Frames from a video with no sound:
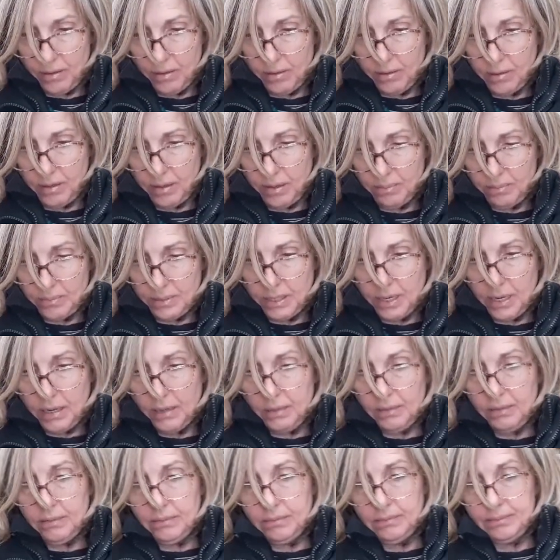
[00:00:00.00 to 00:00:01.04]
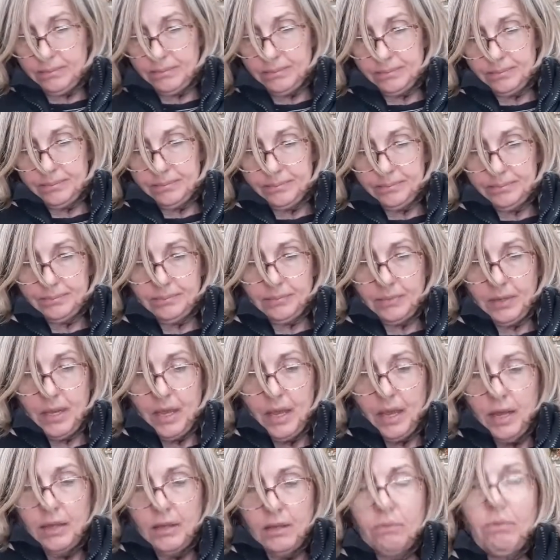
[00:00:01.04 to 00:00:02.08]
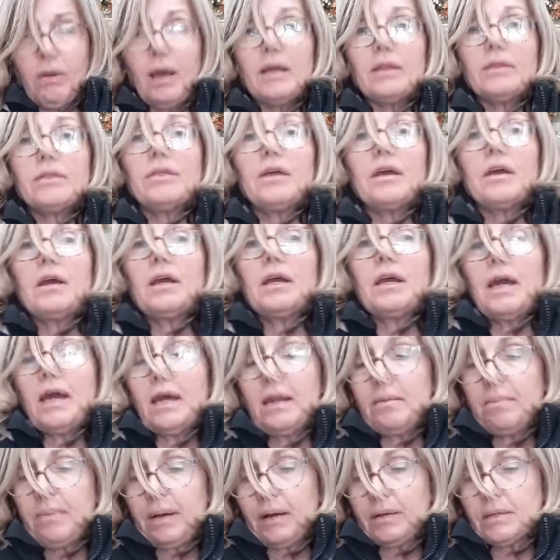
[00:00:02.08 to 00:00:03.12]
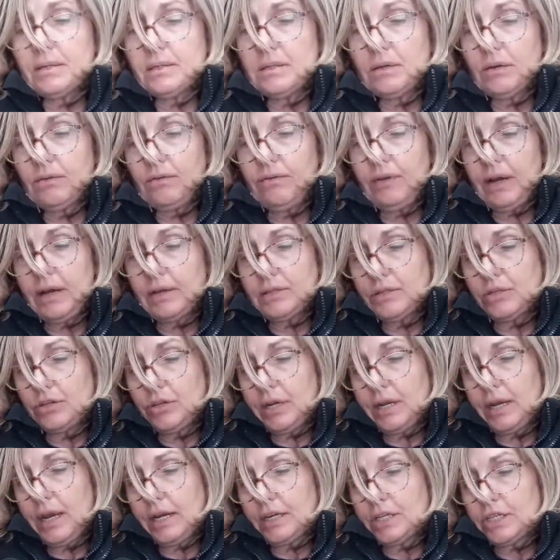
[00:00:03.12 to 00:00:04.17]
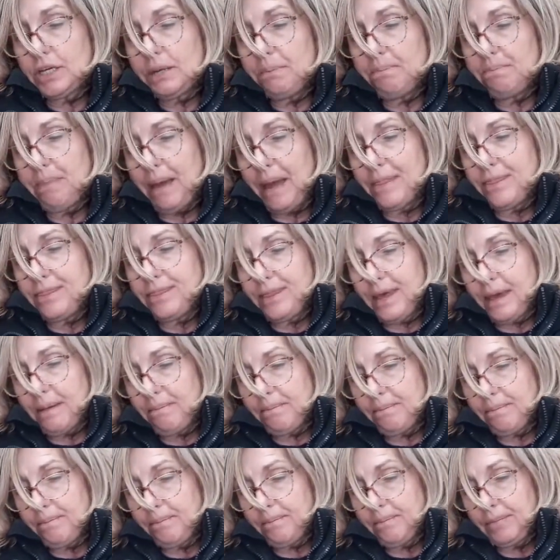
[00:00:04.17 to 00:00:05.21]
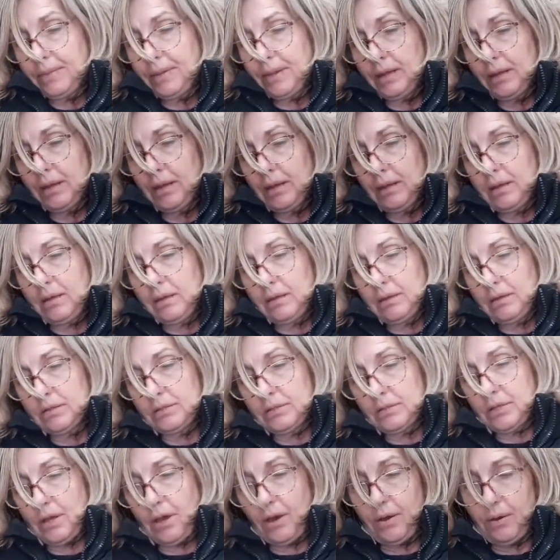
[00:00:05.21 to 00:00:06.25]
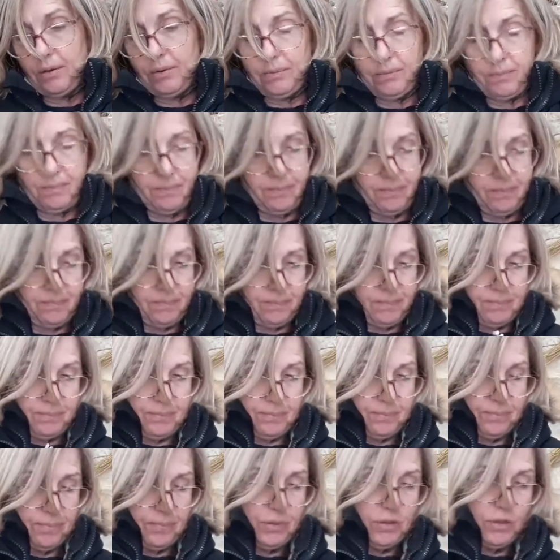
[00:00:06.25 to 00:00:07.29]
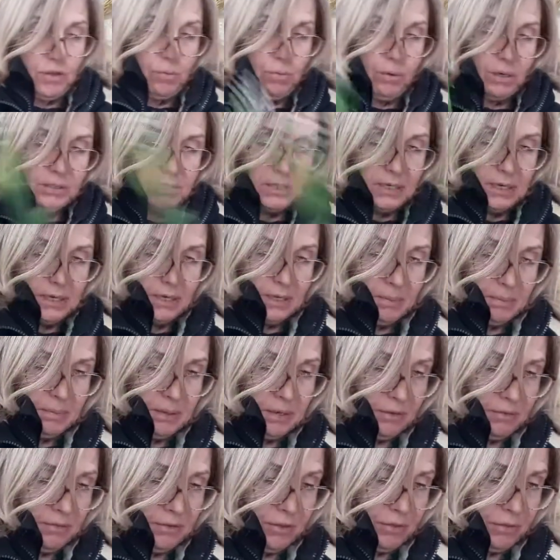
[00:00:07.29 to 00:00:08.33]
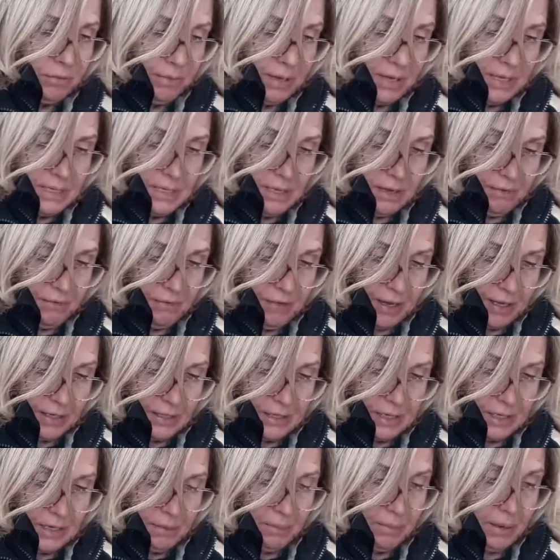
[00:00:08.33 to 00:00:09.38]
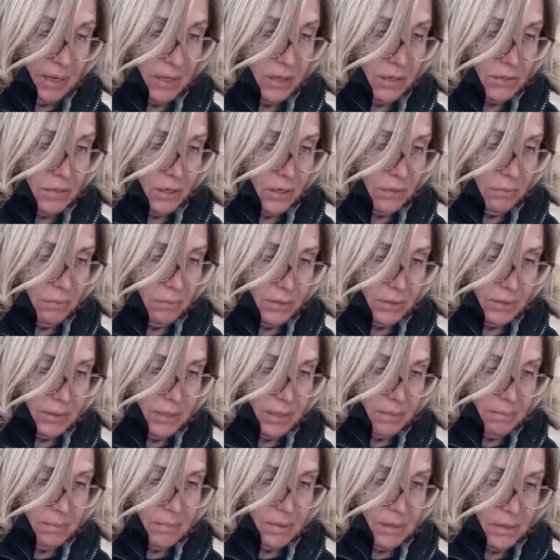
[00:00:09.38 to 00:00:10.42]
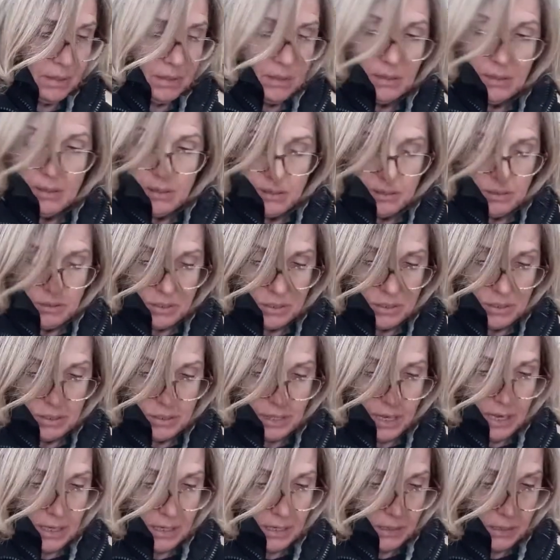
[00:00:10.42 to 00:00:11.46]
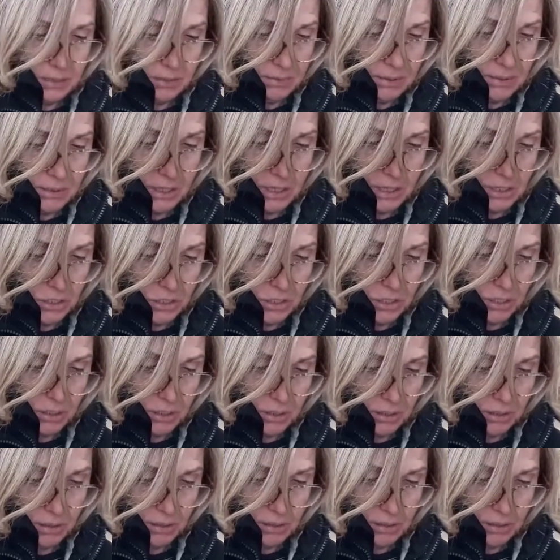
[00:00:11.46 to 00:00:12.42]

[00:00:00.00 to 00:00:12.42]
Come down. The great thing again about silk flowers is you can actually bend them. So you want a little bit of a 3D effect anyway. You don't want them just standing to attention.